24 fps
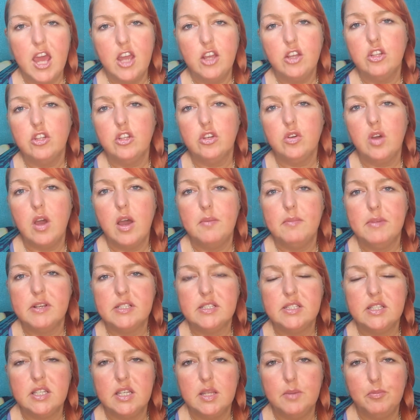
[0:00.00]
I could have got a
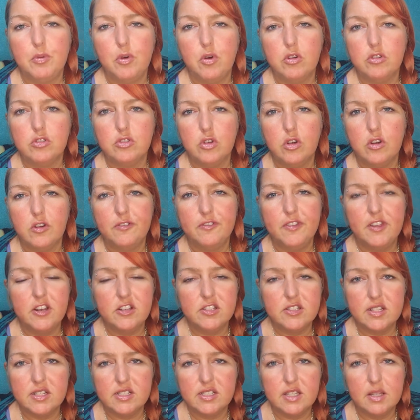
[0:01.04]
mystery box off Air
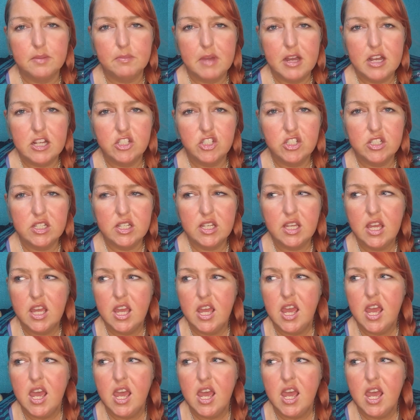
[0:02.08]
Sister Magic